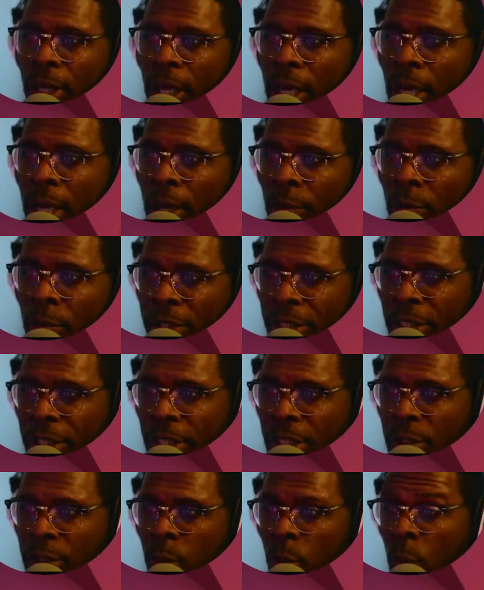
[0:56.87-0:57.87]
which
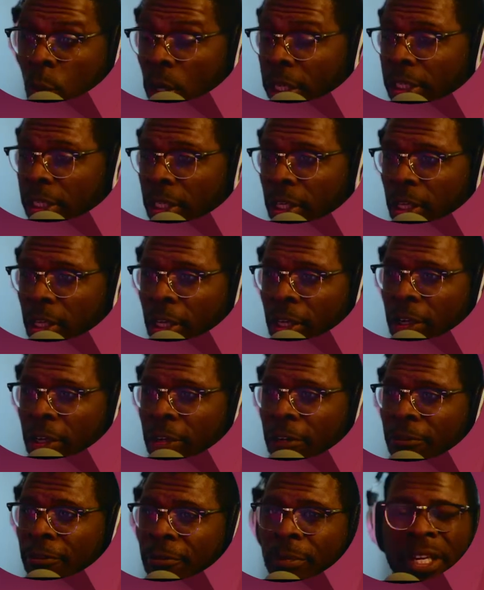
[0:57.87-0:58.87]
is one
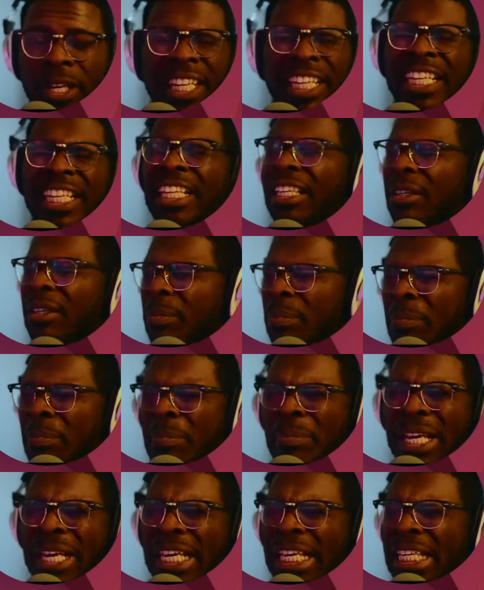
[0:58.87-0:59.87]
of many
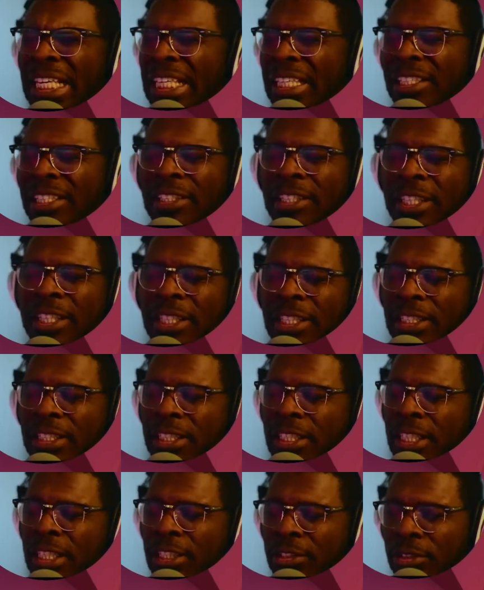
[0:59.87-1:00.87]
Linux
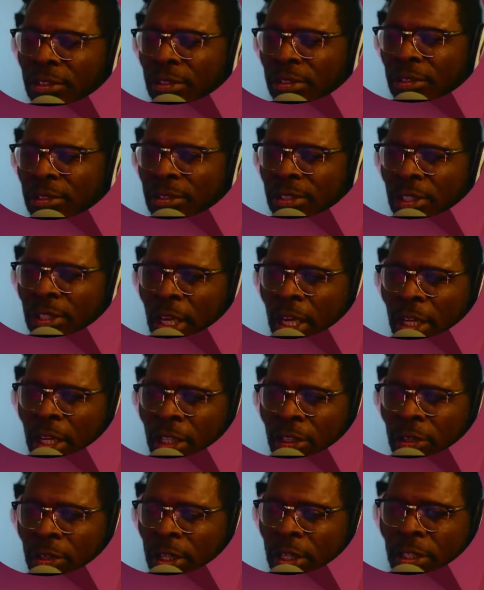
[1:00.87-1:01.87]
distros.
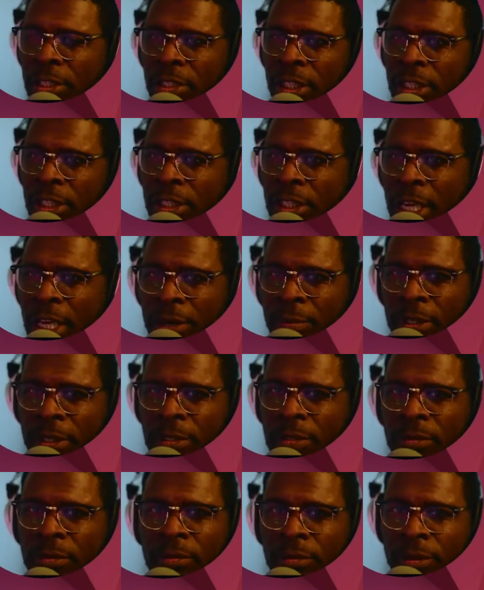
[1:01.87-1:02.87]
You can just type
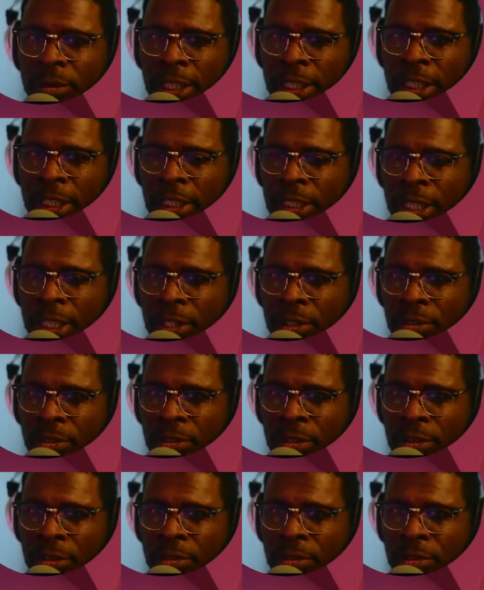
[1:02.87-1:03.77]
in Linux distro